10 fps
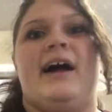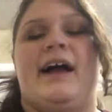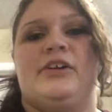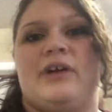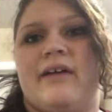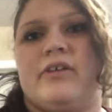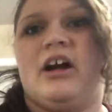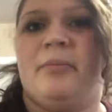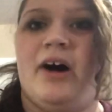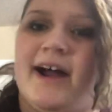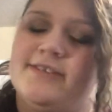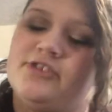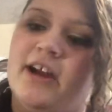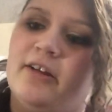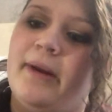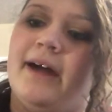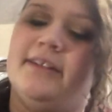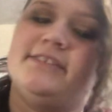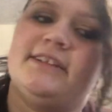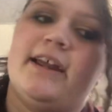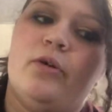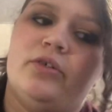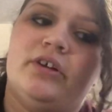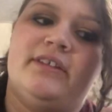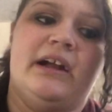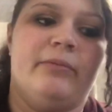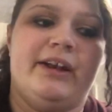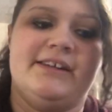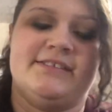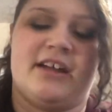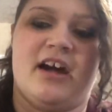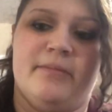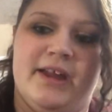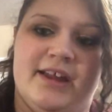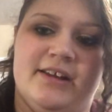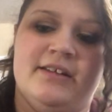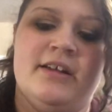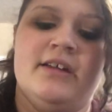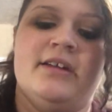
I do have a couple eyeshadow palettes that I ordered that I'm waiting to come in.